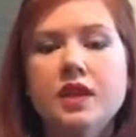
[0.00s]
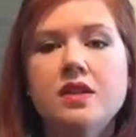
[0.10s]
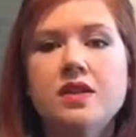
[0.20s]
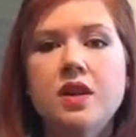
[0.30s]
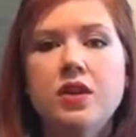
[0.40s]

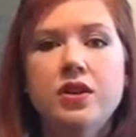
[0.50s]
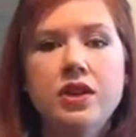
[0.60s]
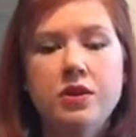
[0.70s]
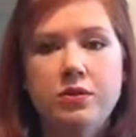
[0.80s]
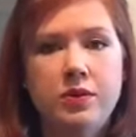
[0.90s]
So, you
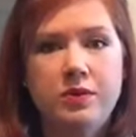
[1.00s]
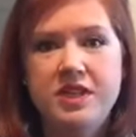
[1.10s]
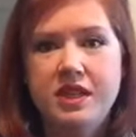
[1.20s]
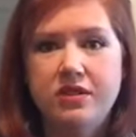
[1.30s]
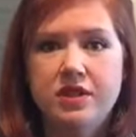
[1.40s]
know, when we went
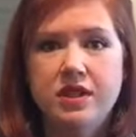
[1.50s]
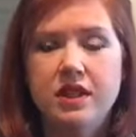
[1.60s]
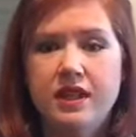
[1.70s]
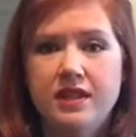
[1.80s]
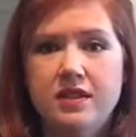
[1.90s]
down to the
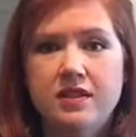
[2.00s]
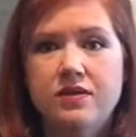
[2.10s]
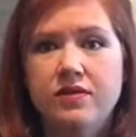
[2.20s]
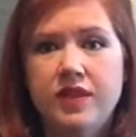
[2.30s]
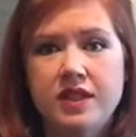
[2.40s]
Lights
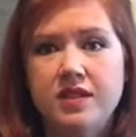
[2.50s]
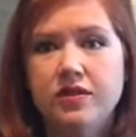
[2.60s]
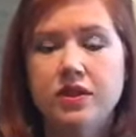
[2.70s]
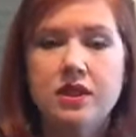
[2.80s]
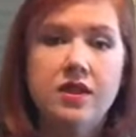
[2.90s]

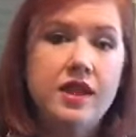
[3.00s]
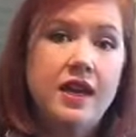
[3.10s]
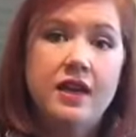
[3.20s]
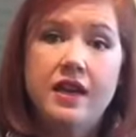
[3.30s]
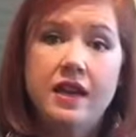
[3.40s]
Festival and all
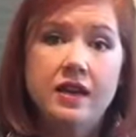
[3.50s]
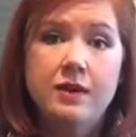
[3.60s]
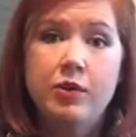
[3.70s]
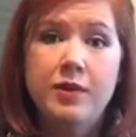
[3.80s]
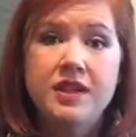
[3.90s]
that, I had a
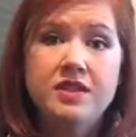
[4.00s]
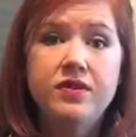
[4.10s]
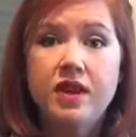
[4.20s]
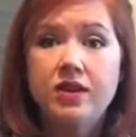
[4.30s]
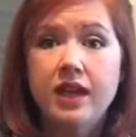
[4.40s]
couple bites of
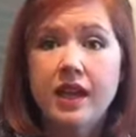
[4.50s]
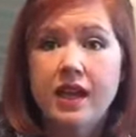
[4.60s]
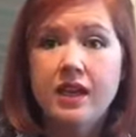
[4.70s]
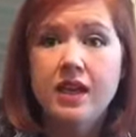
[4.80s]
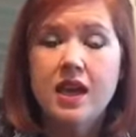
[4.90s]
funnel
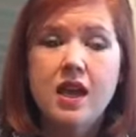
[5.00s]
cake.